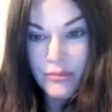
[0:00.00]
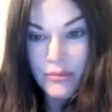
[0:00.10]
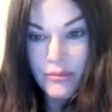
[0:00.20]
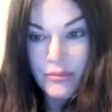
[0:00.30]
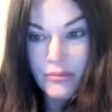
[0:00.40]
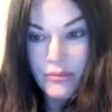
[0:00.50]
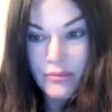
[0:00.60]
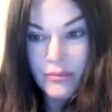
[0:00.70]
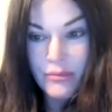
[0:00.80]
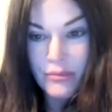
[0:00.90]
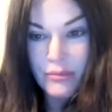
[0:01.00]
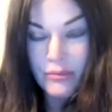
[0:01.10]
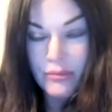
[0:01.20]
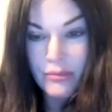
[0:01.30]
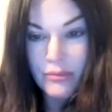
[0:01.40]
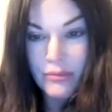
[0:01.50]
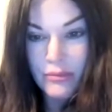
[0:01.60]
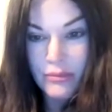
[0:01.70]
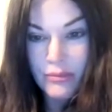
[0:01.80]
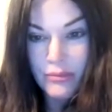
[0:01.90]

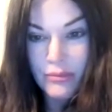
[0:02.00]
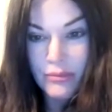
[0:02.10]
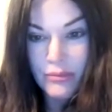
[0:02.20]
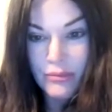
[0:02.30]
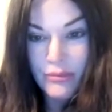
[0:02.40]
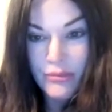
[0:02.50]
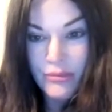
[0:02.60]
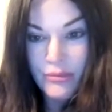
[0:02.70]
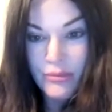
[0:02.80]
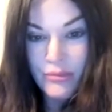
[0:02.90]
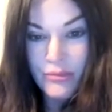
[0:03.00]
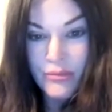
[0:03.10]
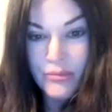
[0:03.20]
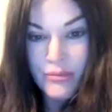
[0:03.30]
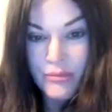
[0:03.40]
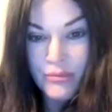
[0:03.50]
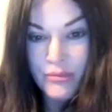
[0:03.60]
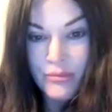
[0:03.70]
No words are spoken by the person on screen.